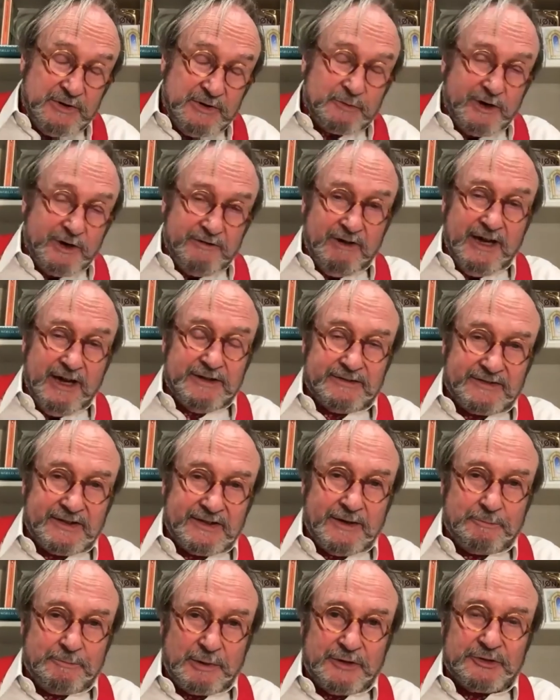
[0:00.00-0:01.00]
quite right.
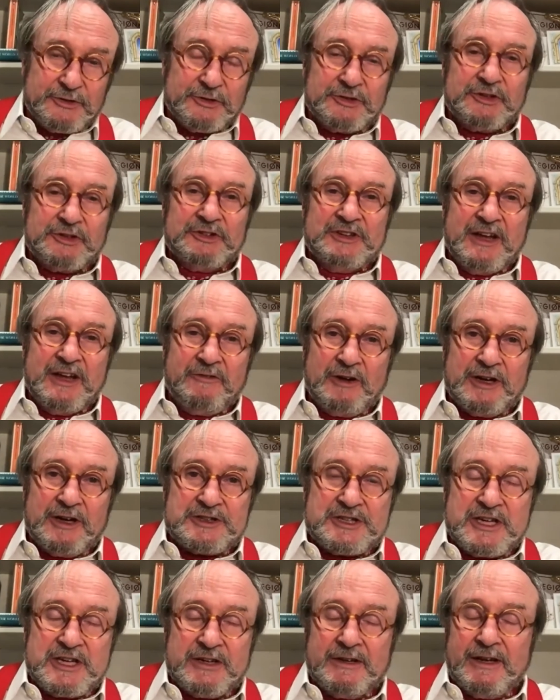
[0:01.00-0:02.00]
Uh, Brussels has never
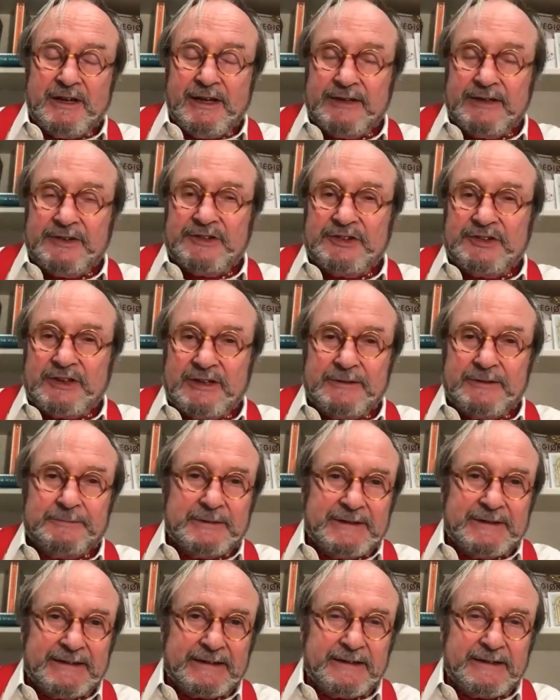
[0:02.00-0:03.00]
actually had its uh,
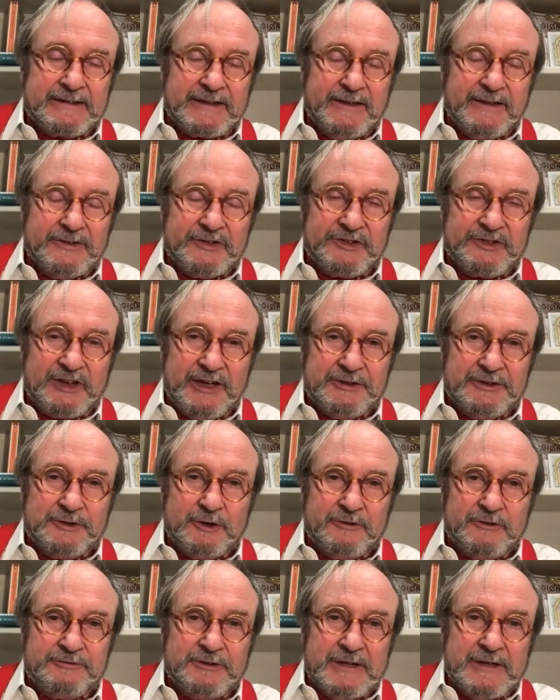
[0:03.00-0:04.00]
accounts signed
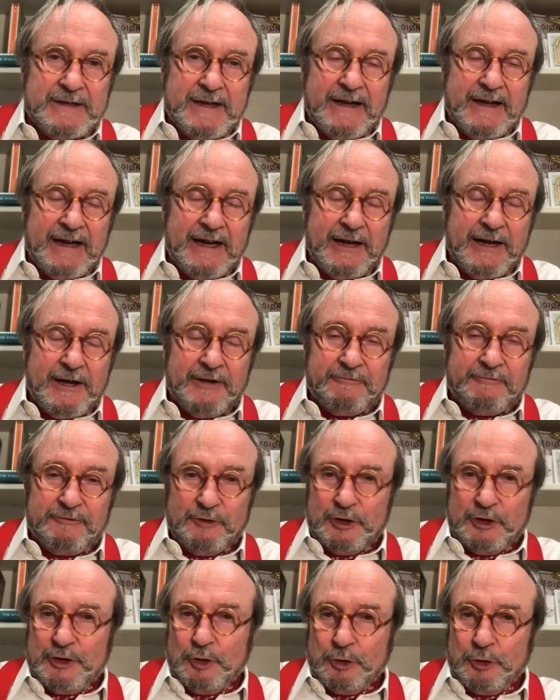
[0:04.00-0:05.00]
off uh, and
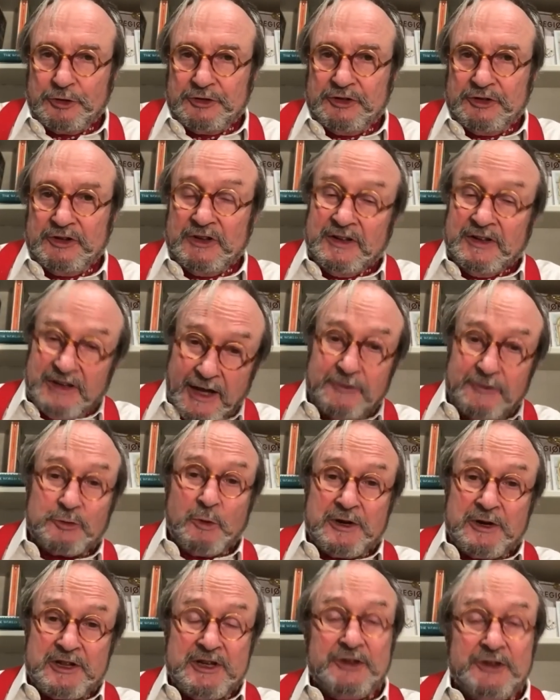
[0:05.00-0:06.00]
fully audited. And that's
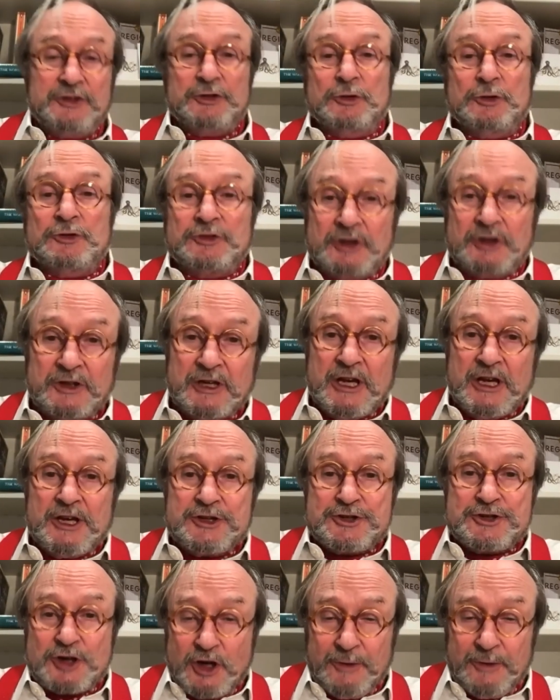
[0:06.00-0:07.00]
one of the issues that
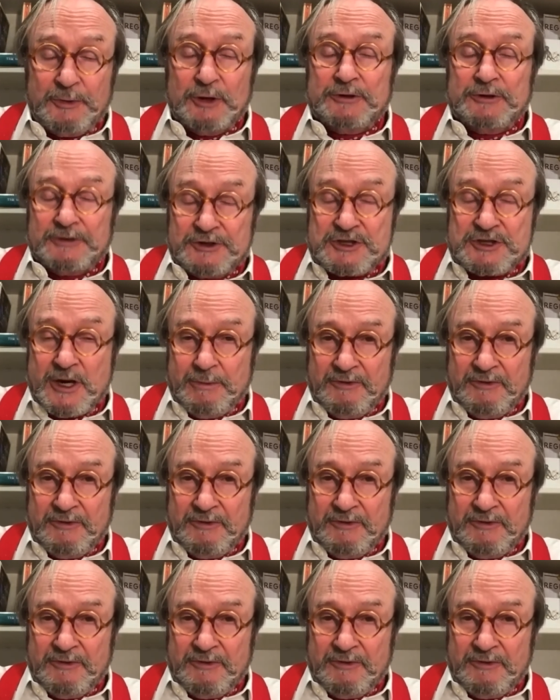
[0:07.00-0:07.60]
Schäuble, the German